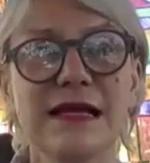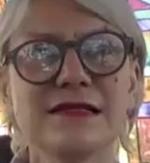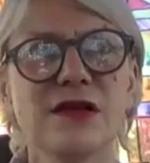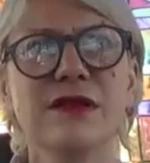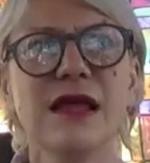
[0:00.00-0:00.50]

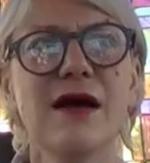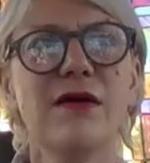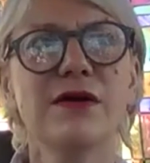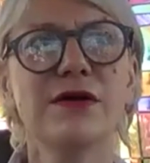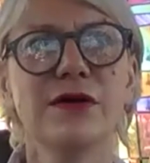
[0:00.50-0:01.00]
And so
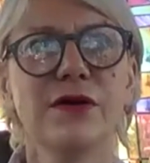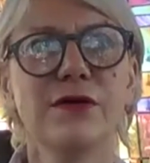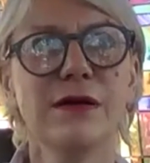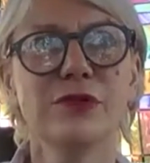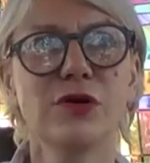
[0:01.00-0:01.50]
now, you know,
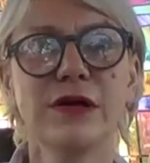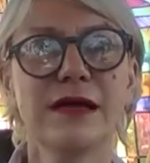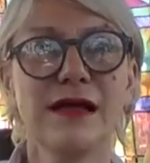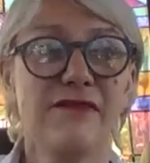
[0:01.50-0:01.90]
I'm cooking